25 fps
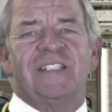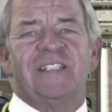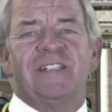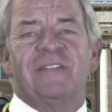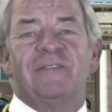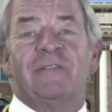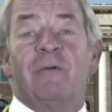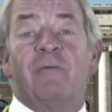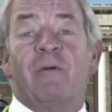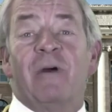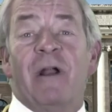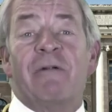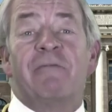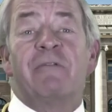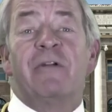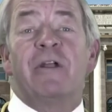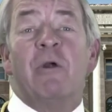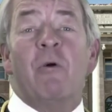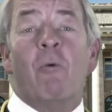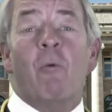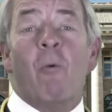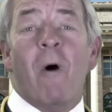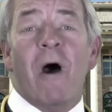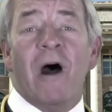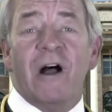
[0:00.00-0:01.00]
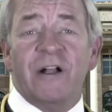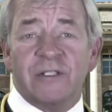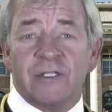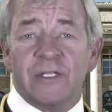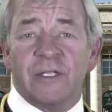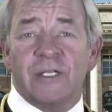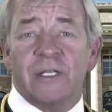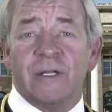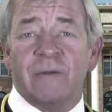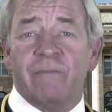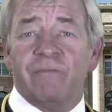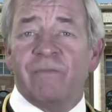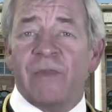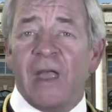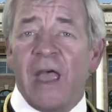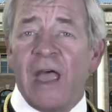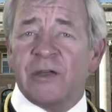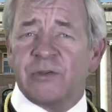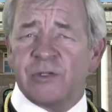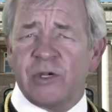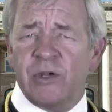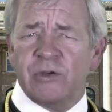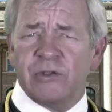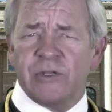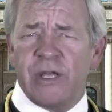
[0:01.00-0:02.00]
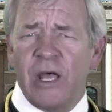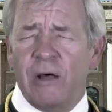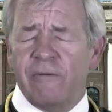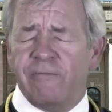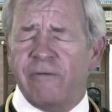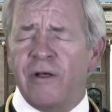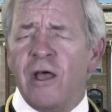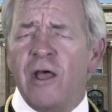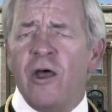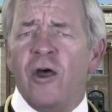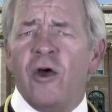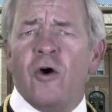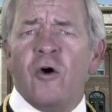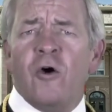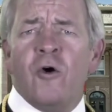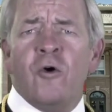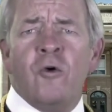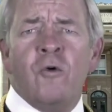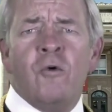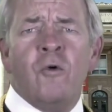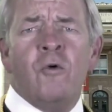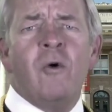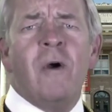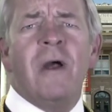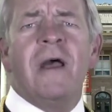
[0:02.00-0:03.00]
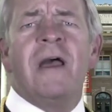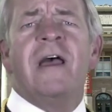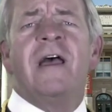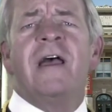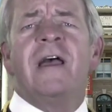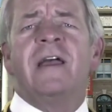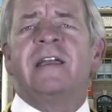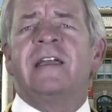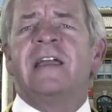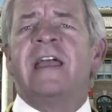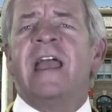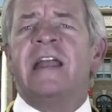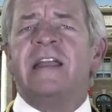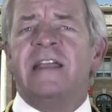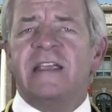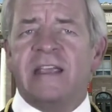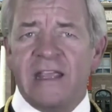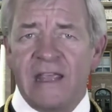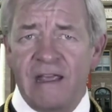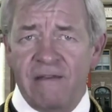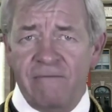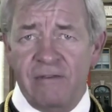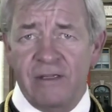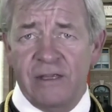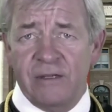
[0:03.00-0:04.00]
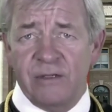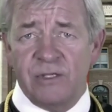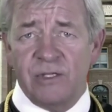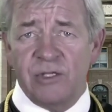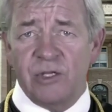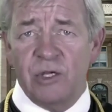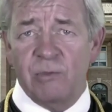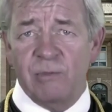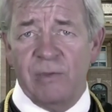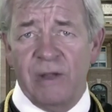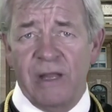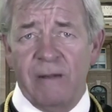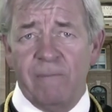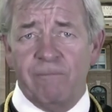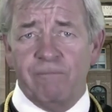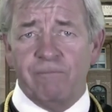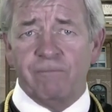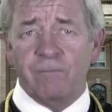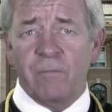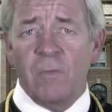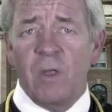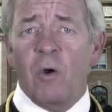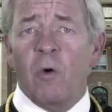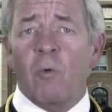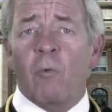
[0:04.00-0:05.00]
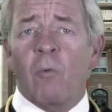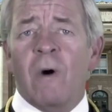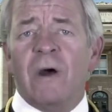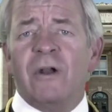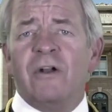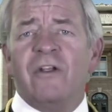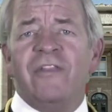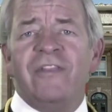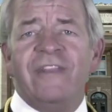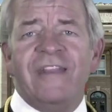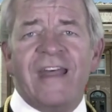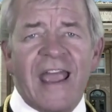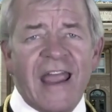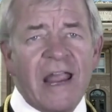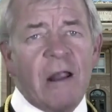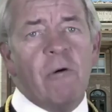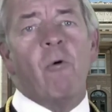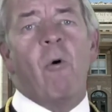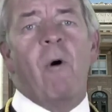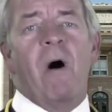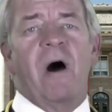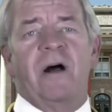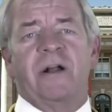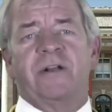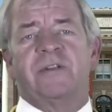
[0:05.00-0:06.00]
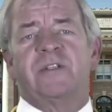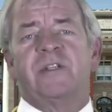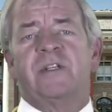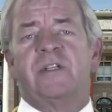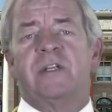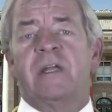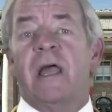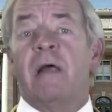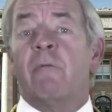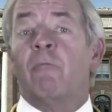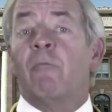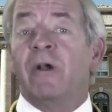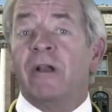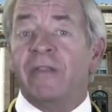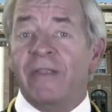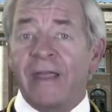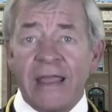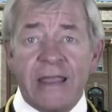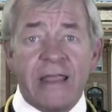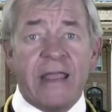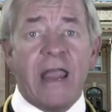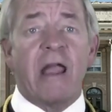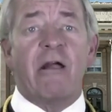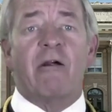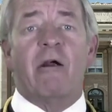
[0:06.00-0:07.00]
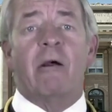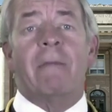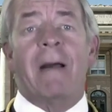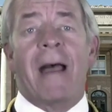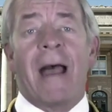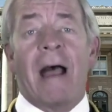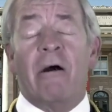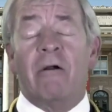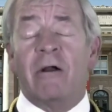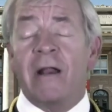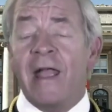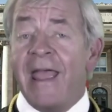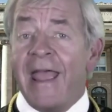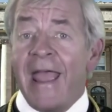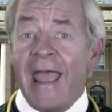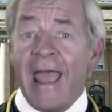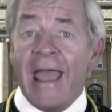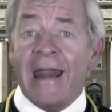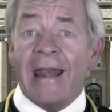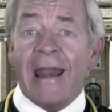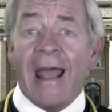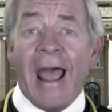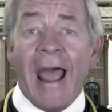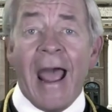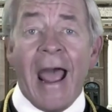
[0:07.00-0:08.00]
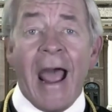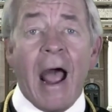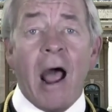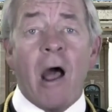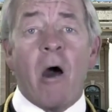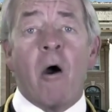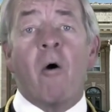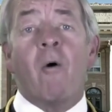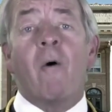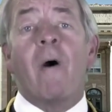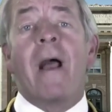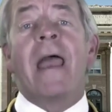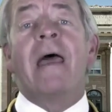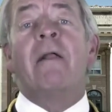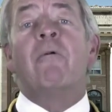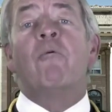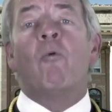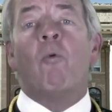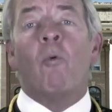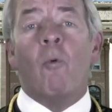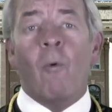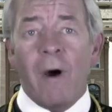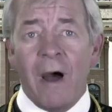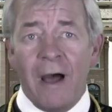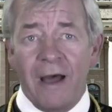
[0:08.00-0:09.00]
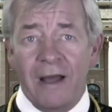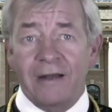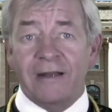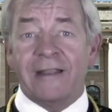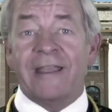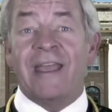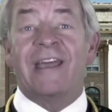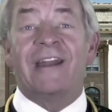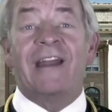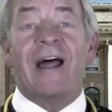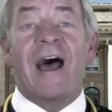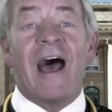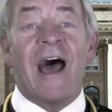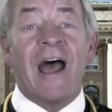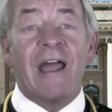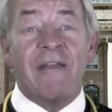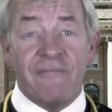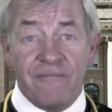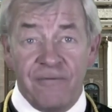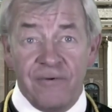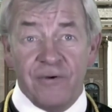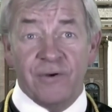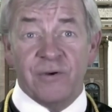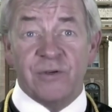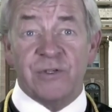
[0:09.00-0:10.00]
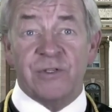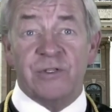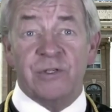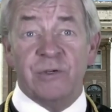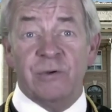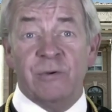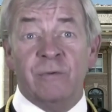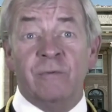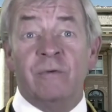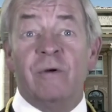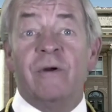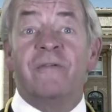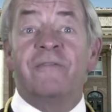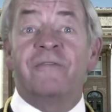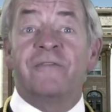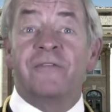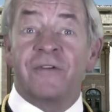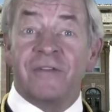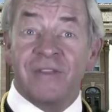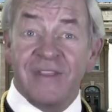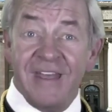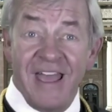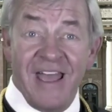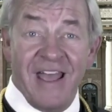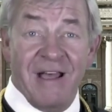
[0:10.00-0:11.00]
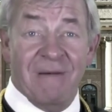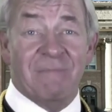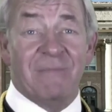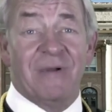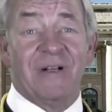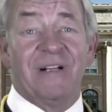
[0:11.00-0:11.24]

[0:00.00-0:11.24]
For whatever you want, ask yourself, who can give this to me? What do they want? And what do they care about? And how and what can I first do for them?